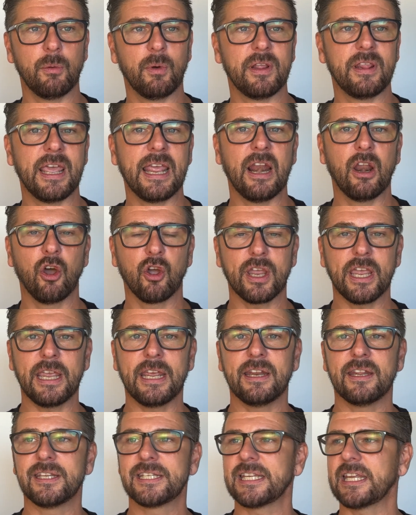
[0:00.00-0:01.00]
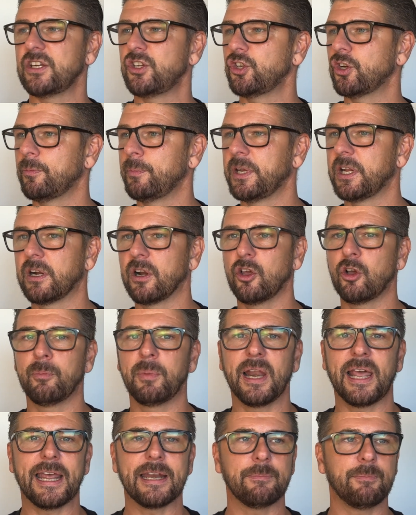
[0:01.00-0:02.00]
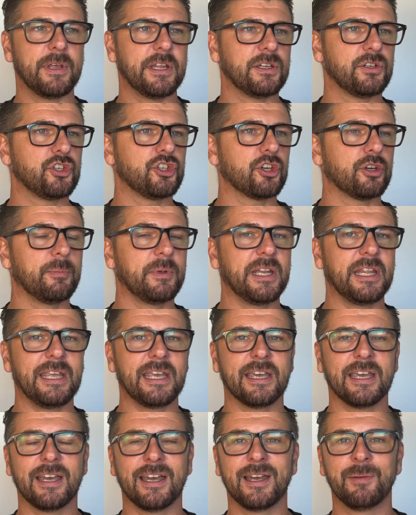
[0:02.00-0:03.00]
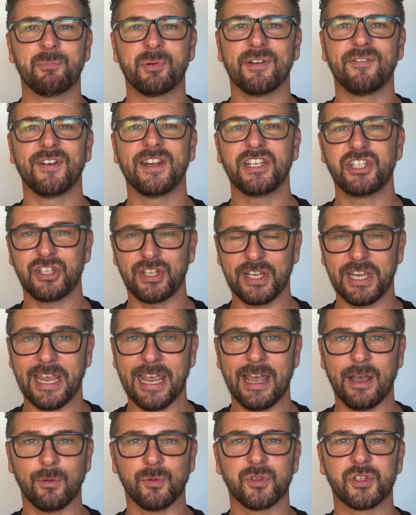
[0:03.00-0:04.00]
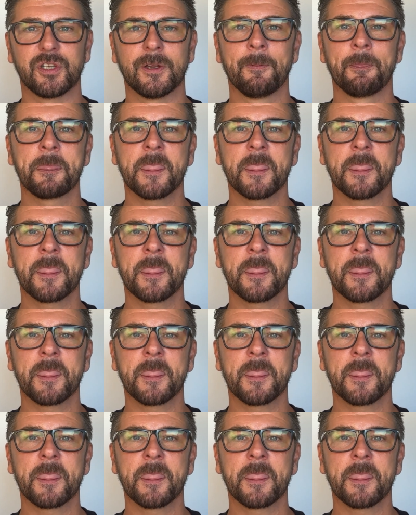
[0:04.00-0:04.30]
When they log in and say, show me the global admin, show me the privileged accounts,